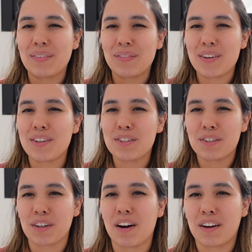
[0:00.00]
fills
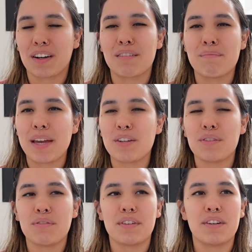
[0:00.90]
your heart, makes
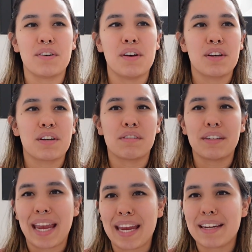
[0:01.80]
you feel
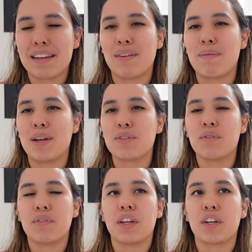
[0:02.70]
creative, and makes you
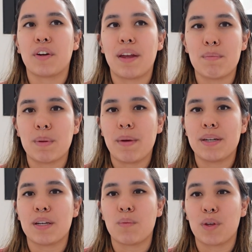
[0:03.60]
feel like you're
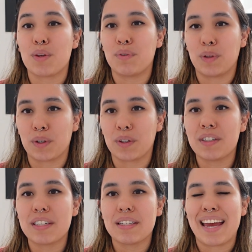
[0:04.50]
implementing what you've
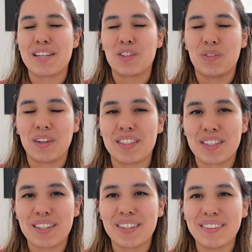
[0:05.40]
learned and is fun
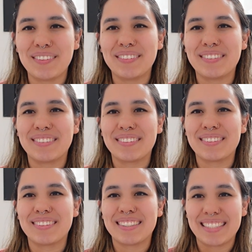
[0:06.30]
to you,
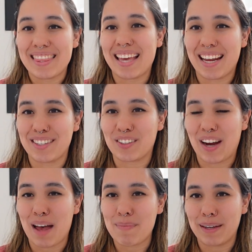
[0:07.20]
set that as your
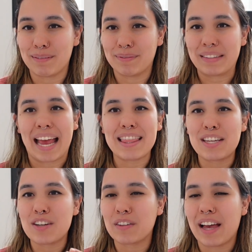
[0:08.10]
habit. And
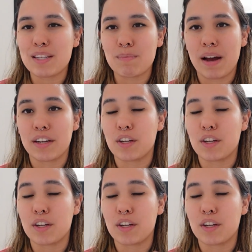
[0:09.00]
then your last body,